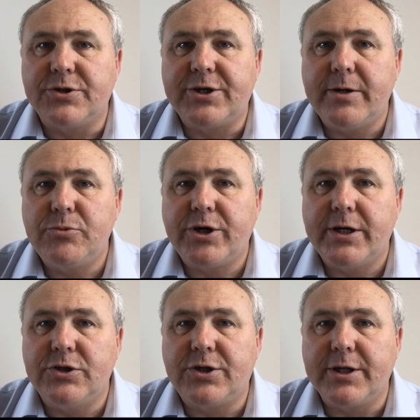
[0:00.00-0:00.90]
the same
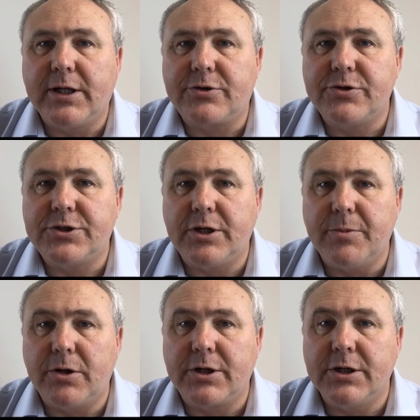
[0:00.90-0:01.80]
change to the electricity
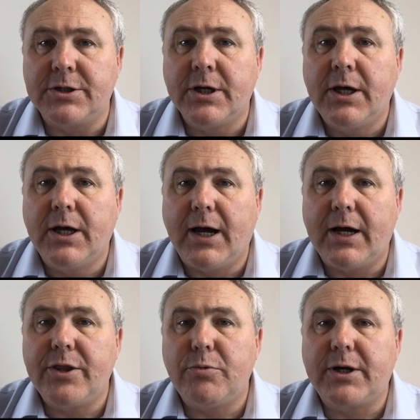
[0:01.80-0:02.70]
market,
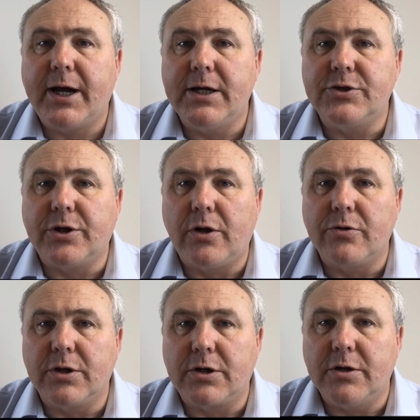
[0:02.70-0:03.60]
and there were gains
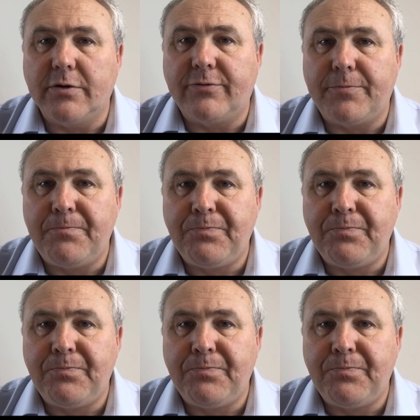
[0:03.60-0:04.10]
along the curve.